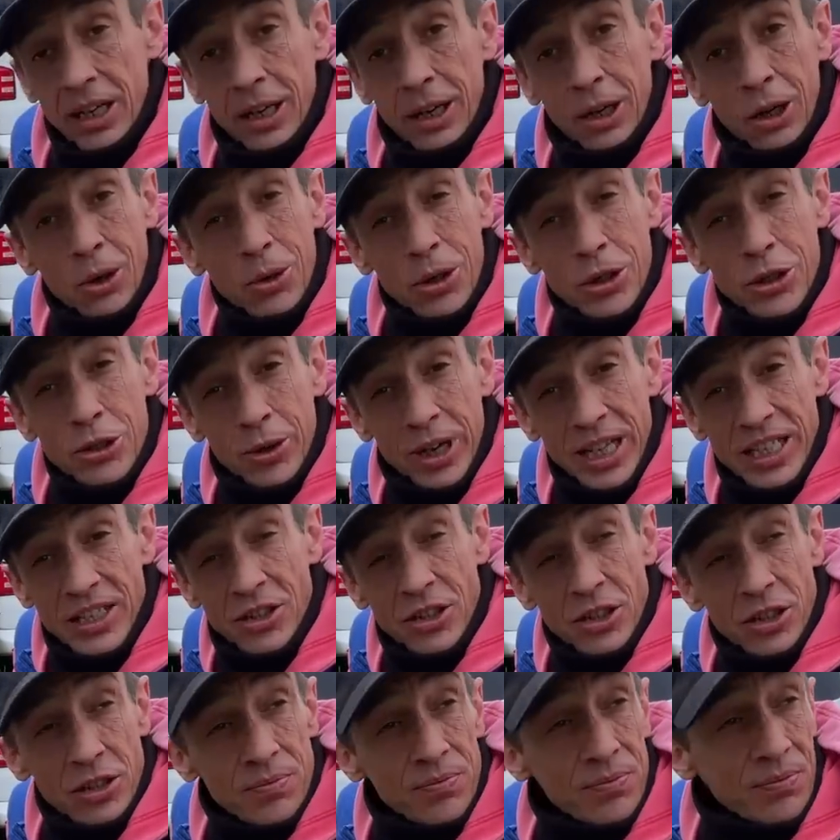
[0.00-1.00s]
lower trench
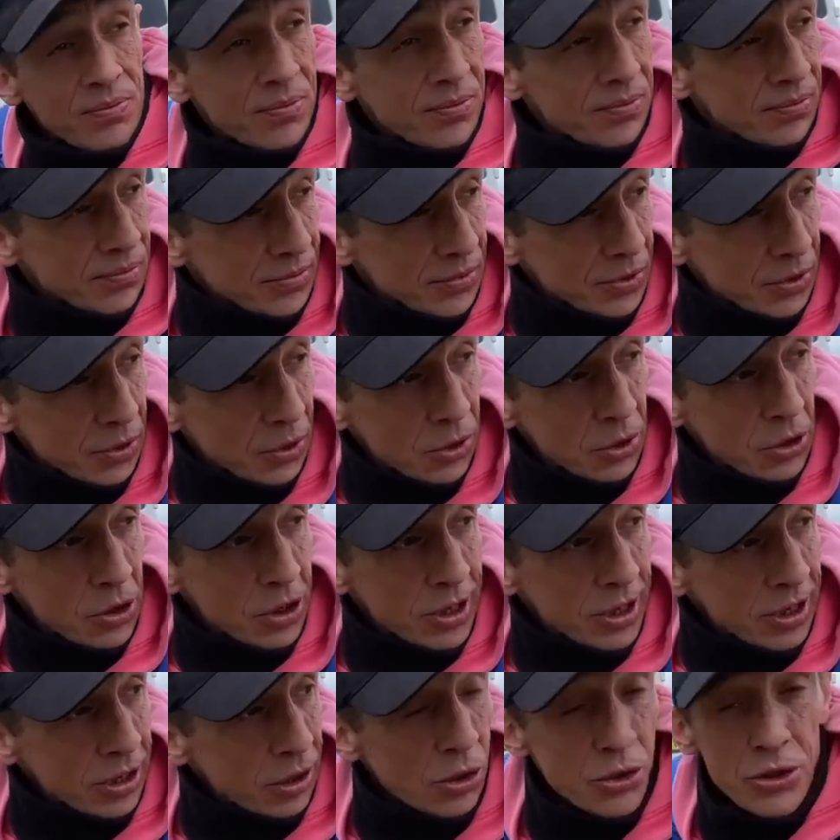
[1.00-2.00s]

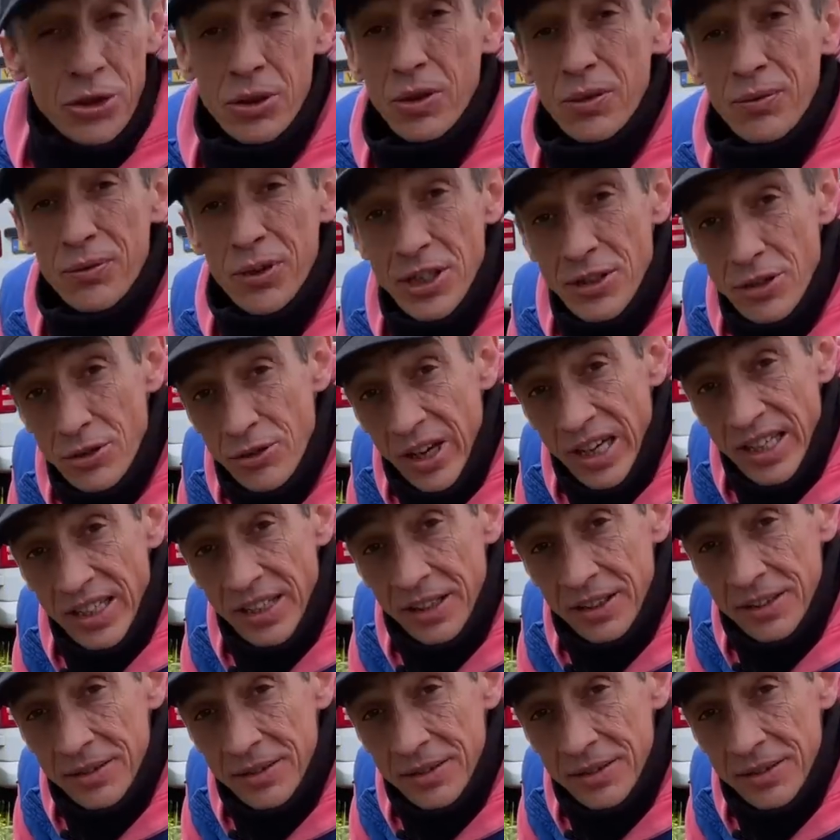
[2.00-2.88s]
or also a French drain.